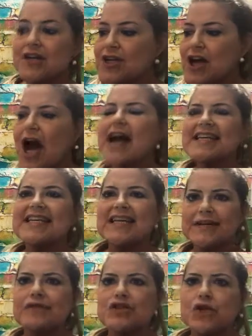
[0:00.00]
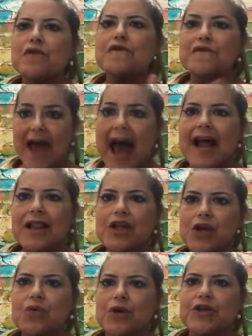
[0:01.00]
God gives you
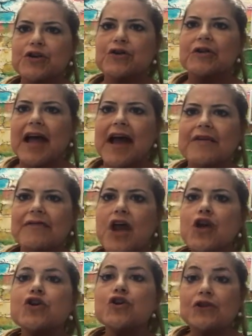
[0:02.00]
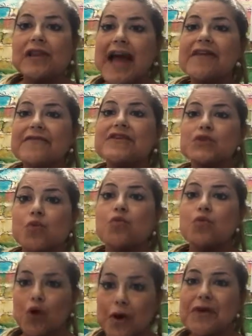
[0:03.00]
value in your life. Your life is
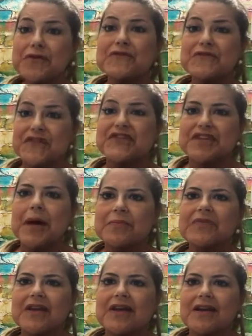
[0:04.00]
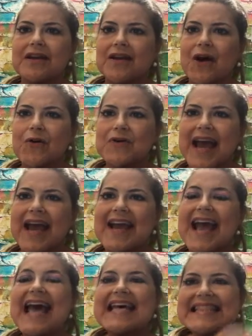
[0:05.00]
worth something, okay?